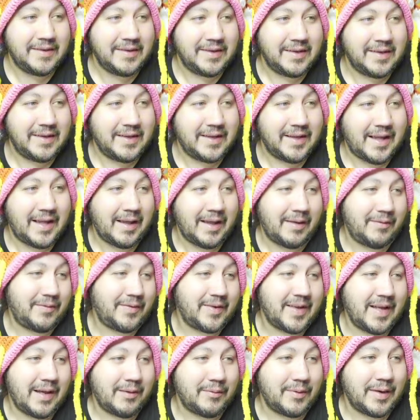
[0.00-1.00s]
I
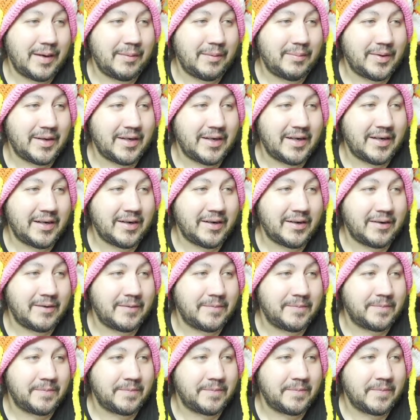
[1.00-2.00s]
forgot what I put in there.
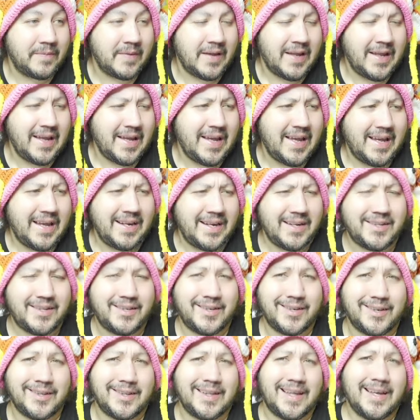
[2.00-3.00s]
And it
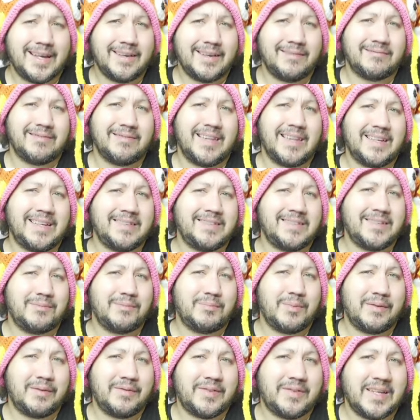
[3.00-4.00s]
took like less than a
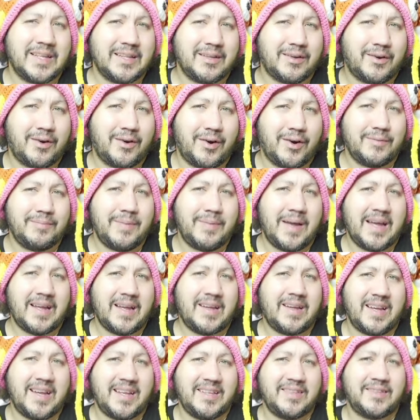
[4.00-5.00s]
month to get the card back, in
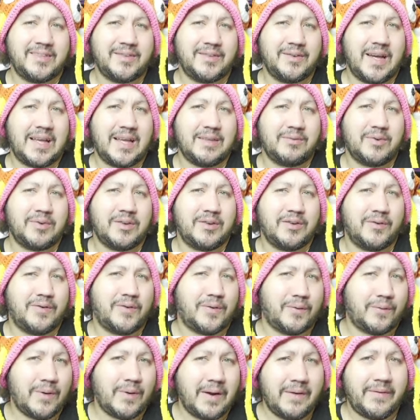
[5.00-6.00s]
case you guys want to know
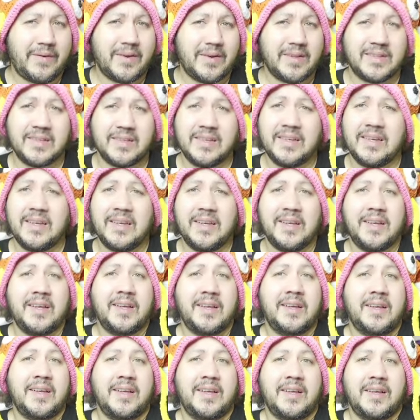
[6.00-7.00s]
for reference.
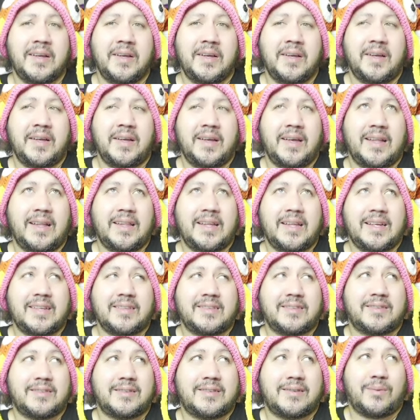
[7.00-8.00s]
I think
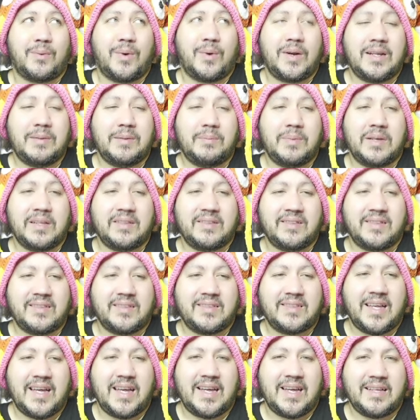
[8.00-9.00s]
it's 20 business
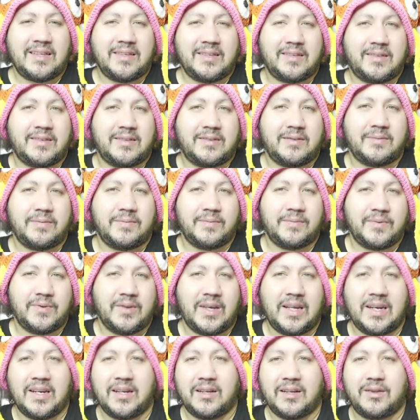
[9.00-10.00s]
days. You
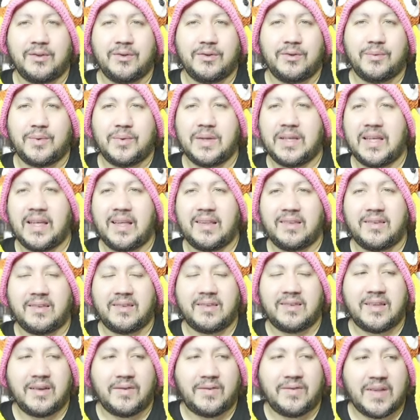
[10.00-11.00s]
got to include the weekends and
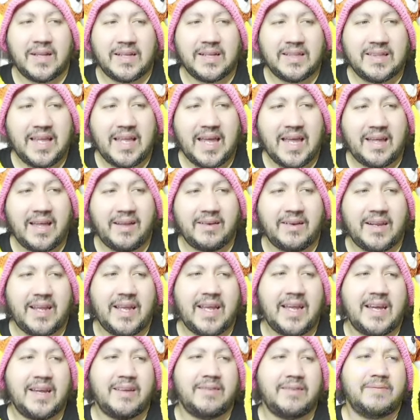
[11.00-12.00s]
stuff like that.
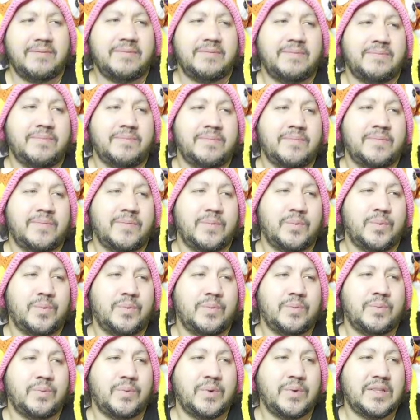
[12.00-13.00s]
And
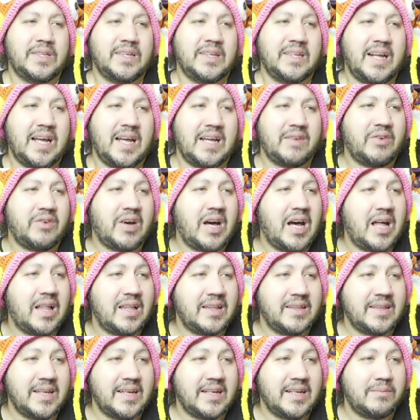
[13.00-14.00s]
we did have a
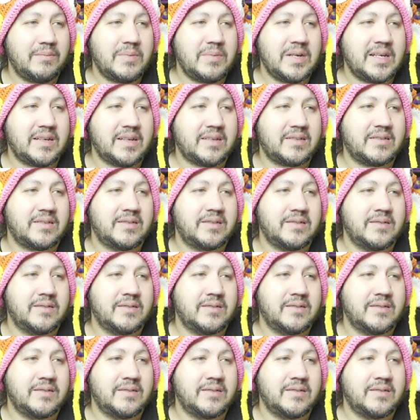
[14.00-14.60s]
holiday in the mix.